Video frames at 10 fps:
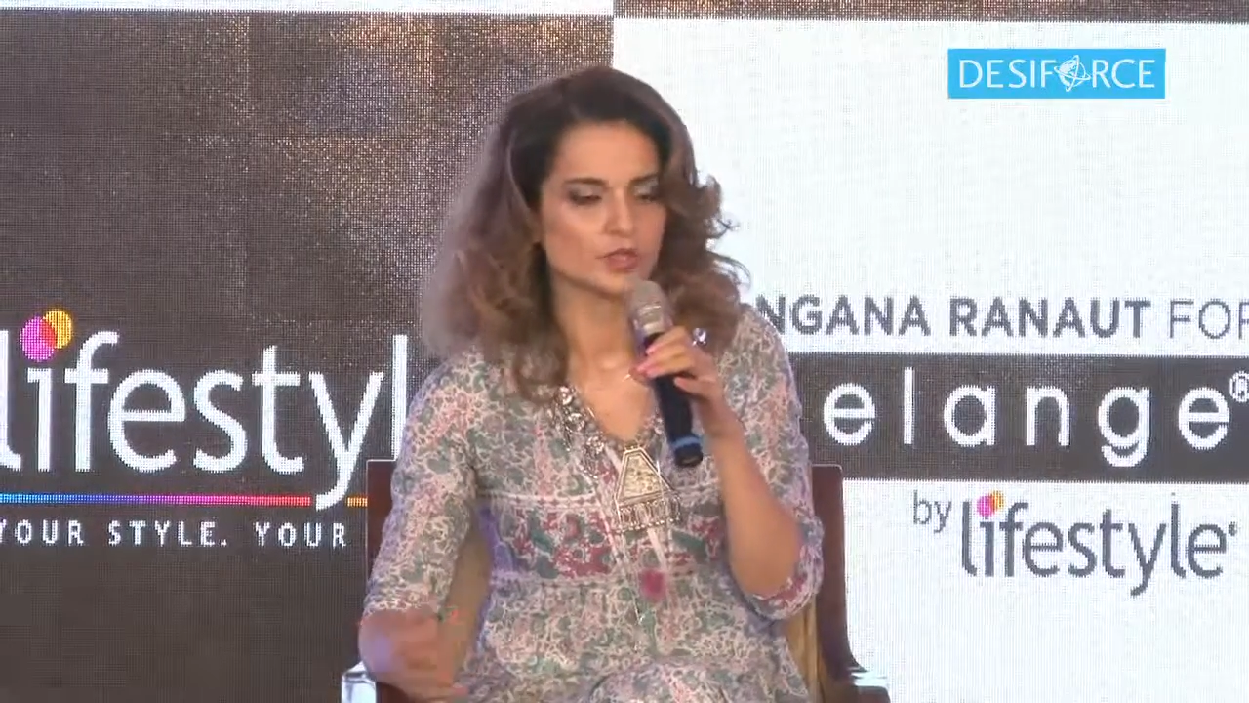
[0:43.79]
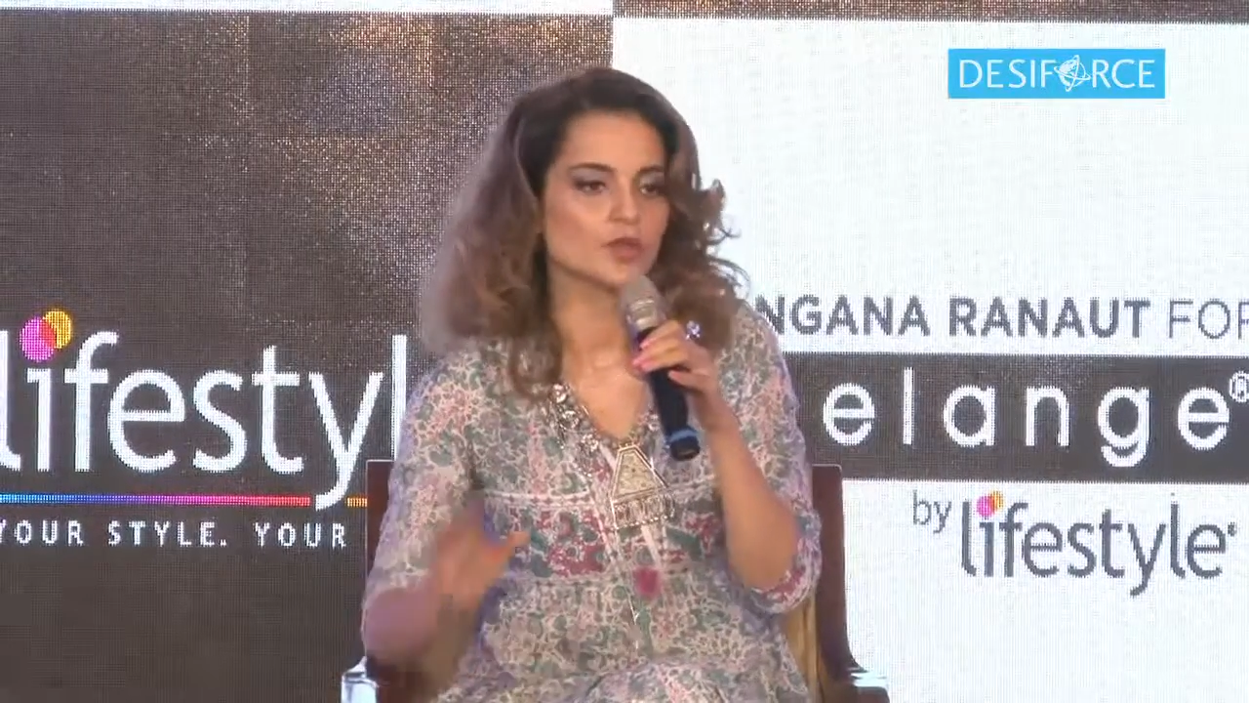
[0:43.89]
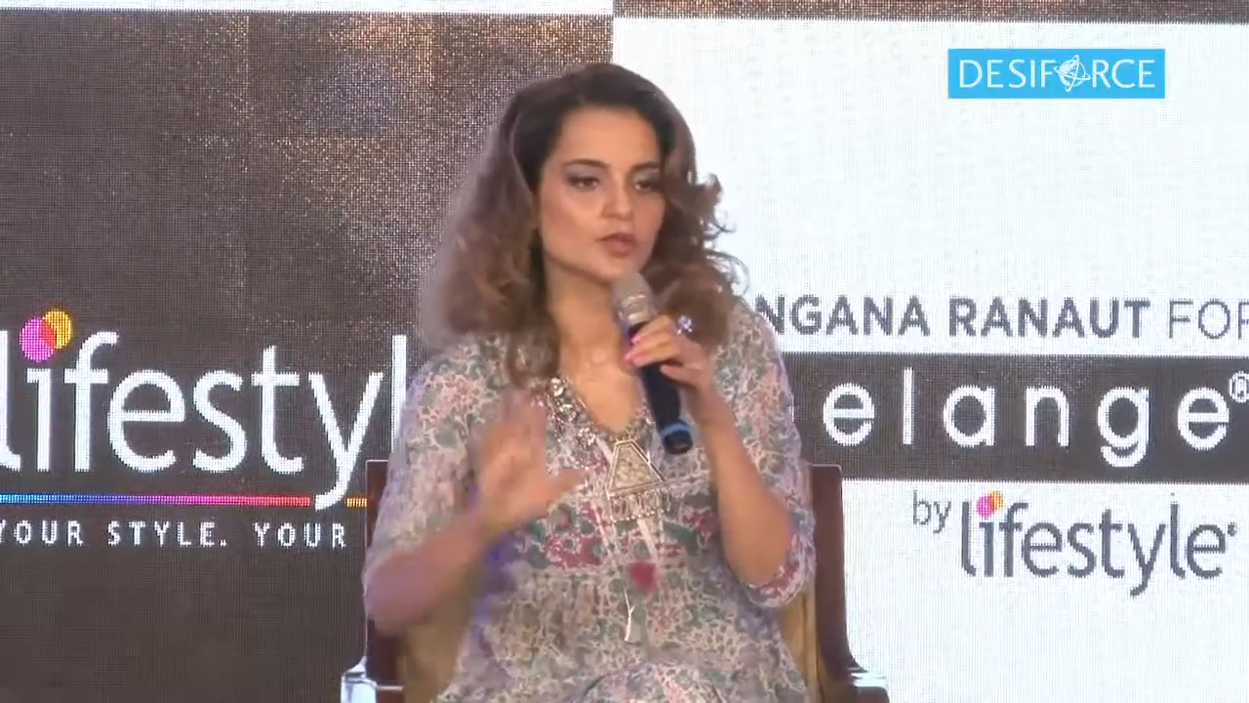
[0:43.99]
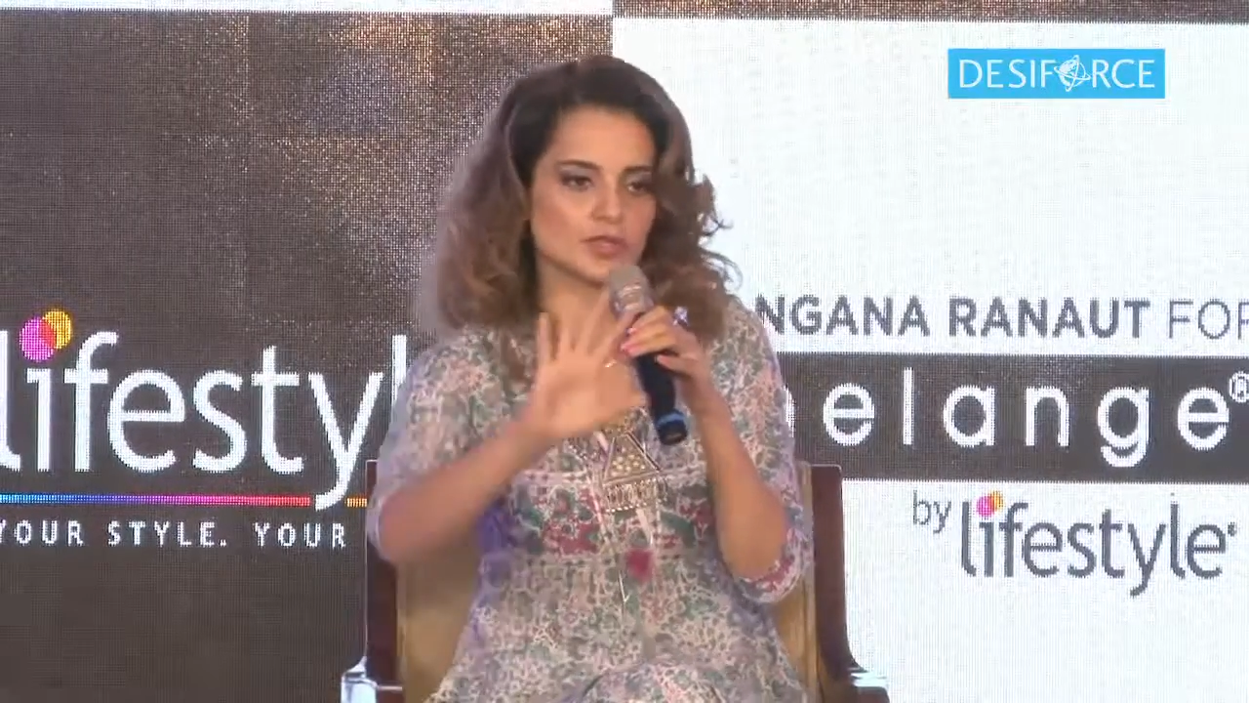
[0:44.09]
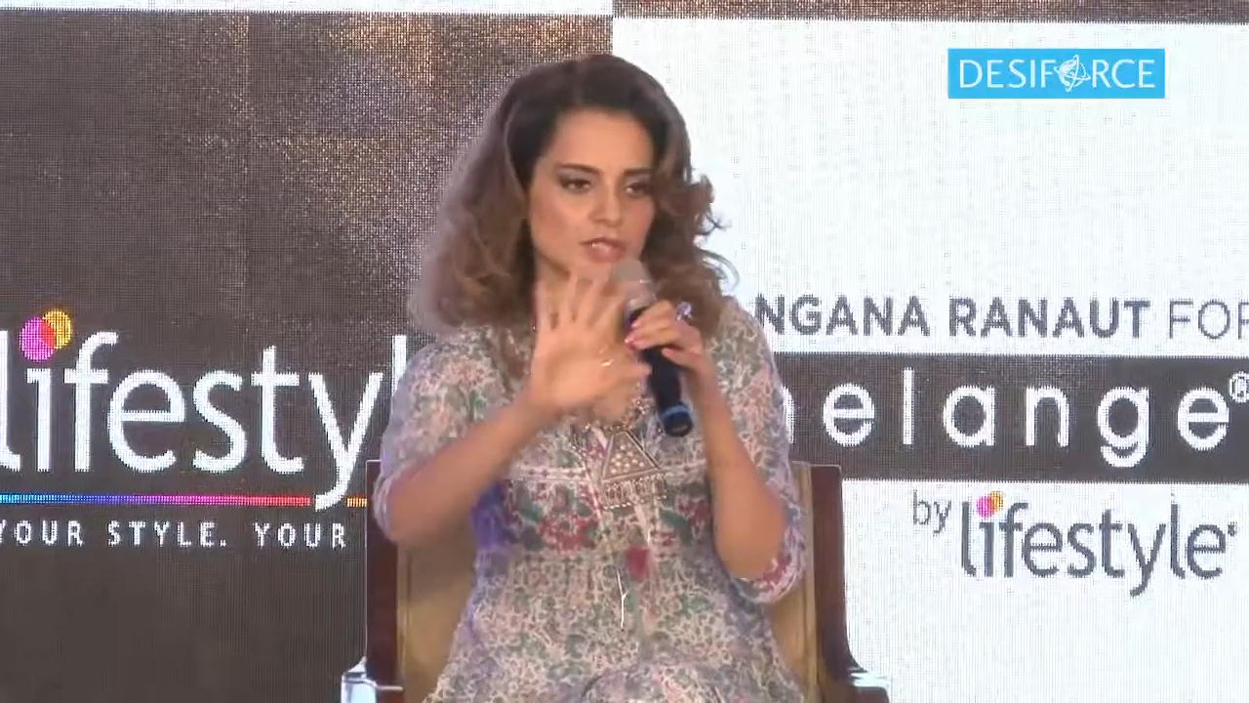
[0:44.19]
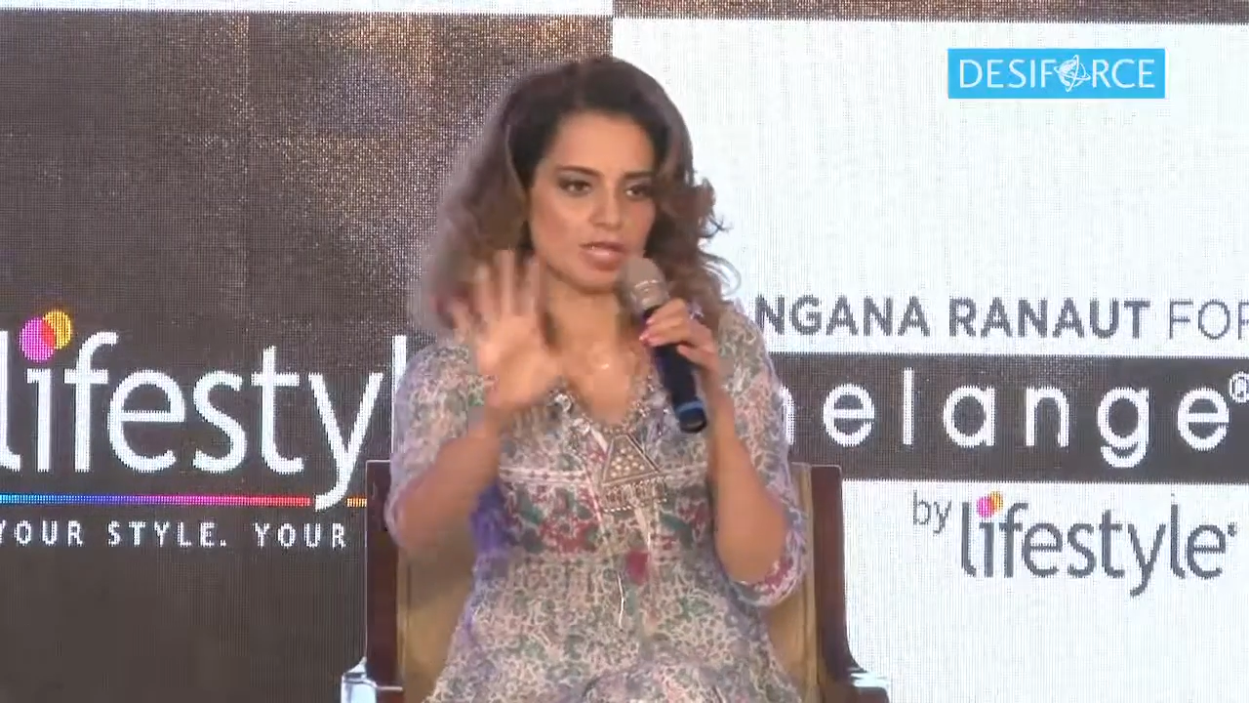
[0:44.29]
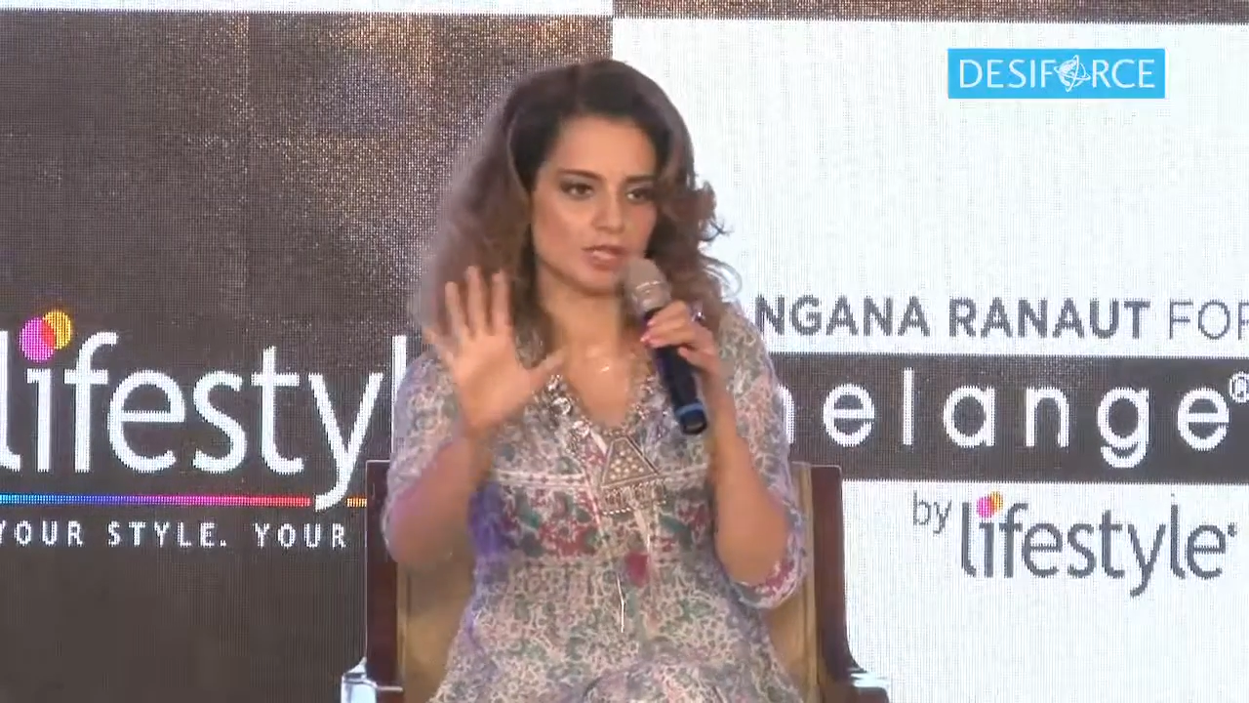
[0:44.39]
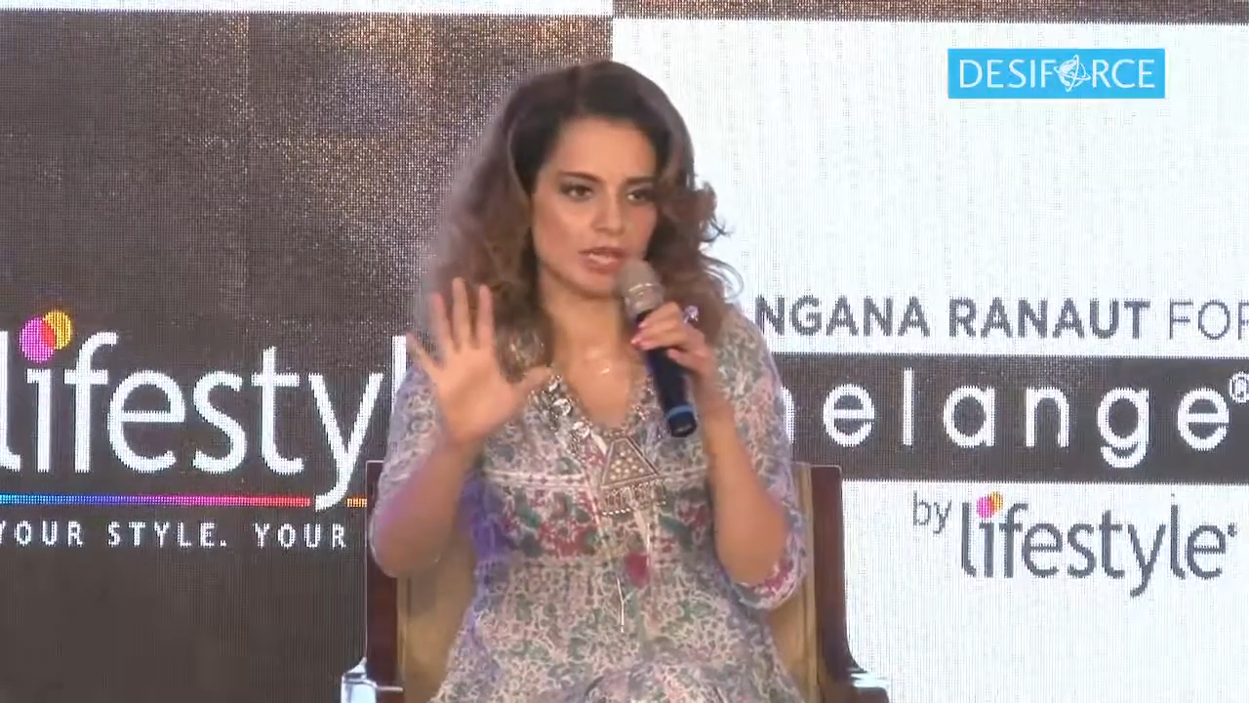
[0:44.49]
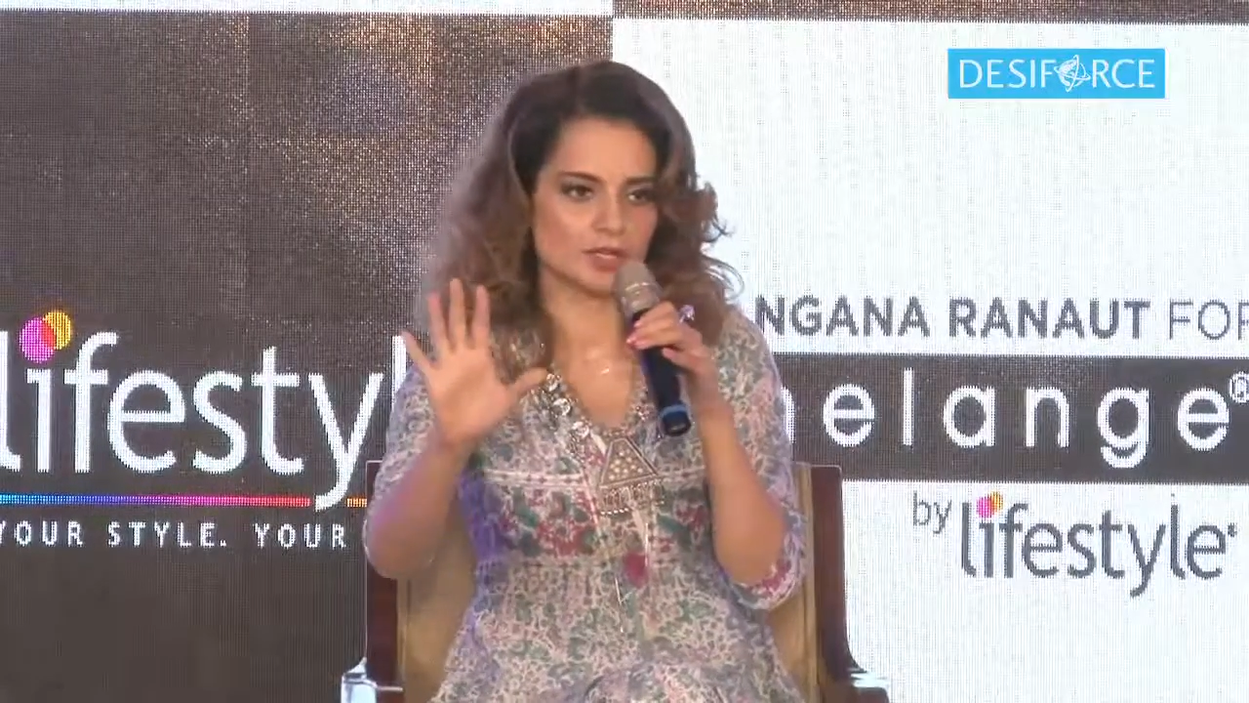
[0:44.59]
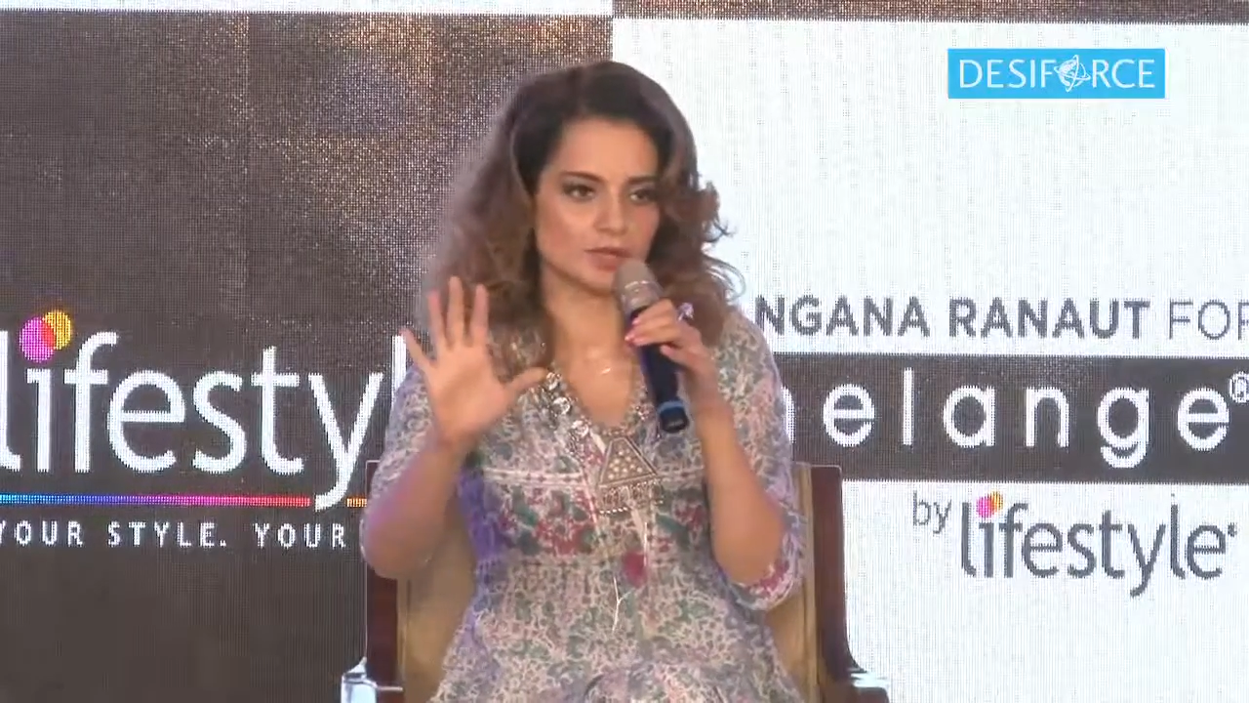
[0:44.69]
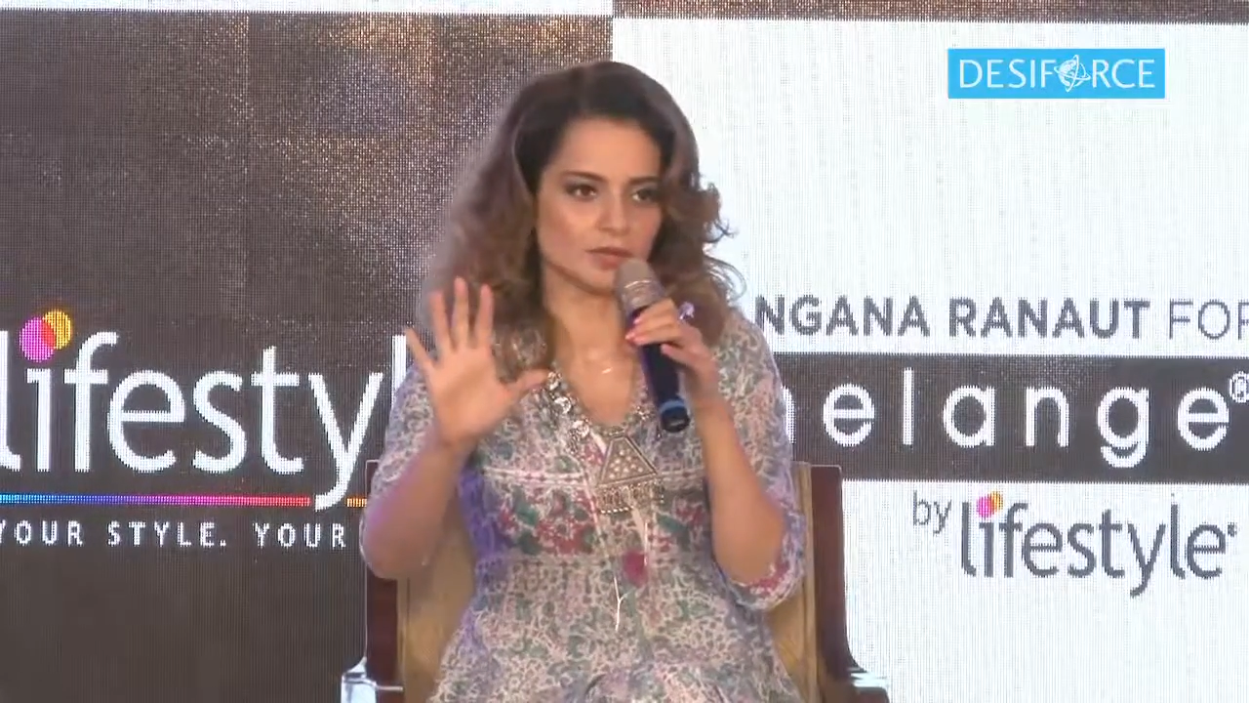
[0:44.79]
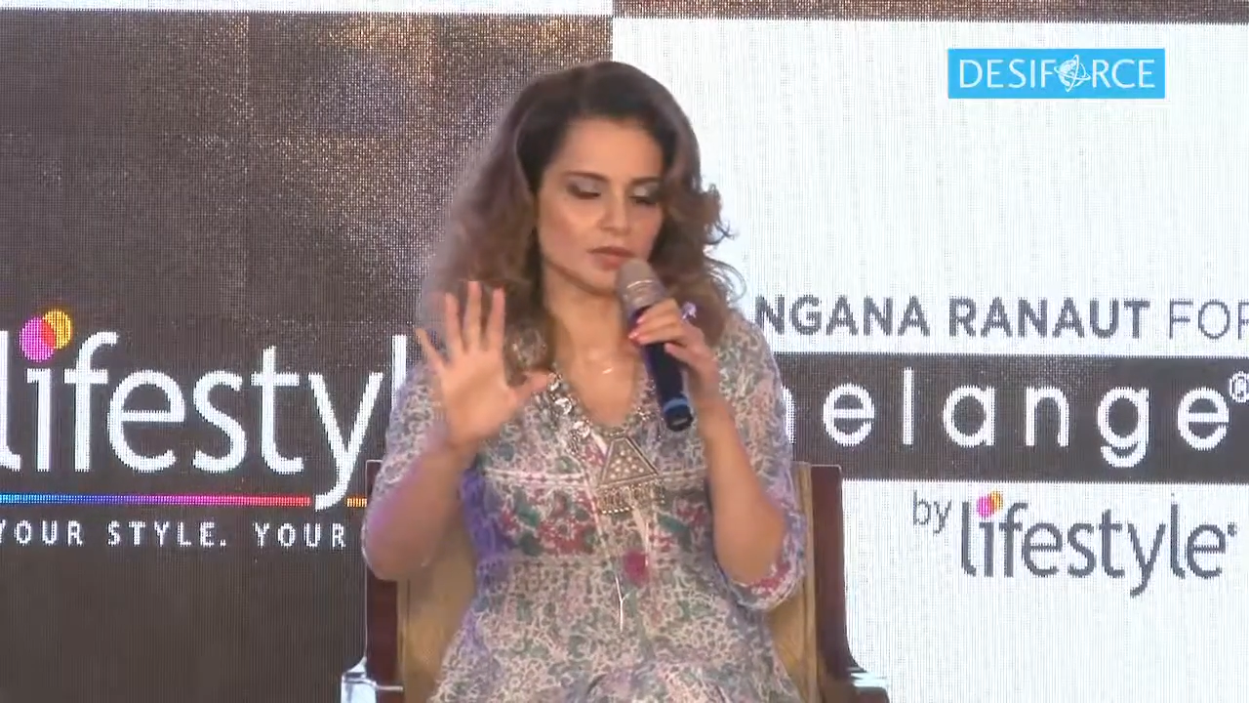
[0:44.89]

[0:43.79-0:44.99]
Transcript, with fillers: not to say that,